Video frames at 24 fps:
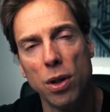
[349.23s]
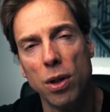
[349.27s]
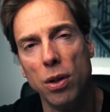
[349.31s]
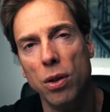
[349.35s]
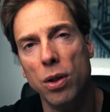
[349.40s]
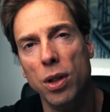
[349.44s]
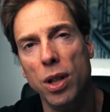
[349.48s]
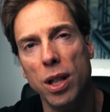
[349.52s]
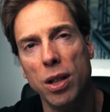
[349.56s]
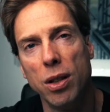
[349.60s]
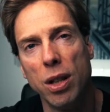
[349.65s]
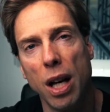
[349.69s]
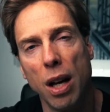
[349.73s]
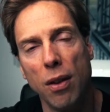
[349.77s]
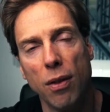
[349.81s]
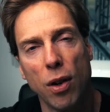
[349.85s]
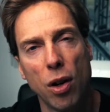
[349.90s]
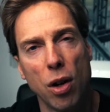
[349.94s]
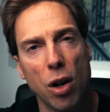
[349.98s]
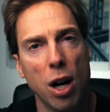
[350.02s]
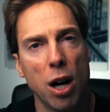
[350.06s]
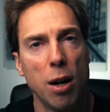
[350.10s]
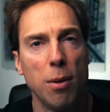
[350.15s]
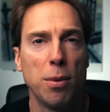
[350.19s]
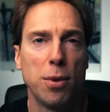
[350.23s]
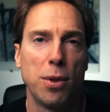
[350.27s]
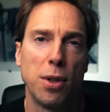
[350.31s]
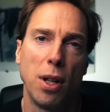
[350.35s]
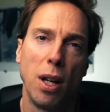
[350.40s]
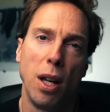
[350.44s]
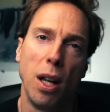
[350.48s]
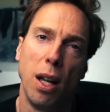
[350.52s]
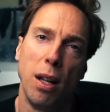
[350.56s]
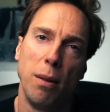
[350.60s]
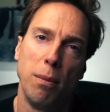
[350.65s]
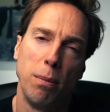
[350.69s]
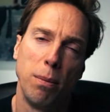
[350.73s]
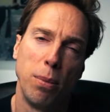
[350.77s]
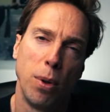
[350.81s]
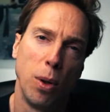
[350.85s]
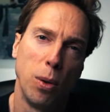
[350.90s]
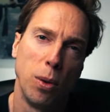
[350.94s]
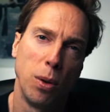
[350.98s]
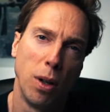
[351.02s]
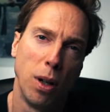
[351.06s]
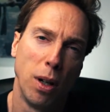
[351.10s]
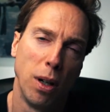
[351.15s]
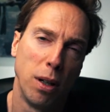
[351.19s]
You need to have carbs and
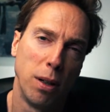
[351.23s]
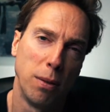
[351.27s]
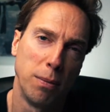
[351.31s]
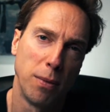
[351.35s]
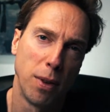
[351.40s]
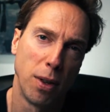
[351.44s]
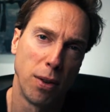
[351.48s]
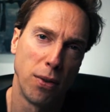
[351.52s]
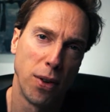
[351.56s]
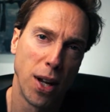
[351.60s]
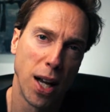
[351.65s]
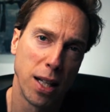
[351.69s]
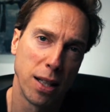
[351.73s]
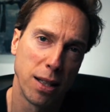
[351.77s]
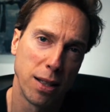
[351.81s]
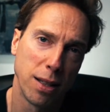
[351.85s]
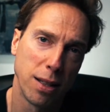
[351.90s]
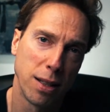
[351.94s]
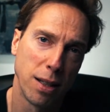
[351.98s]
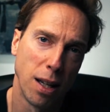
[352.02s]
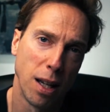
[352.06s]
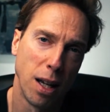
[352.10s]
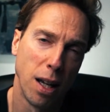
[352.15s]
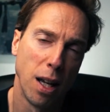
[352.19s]
fats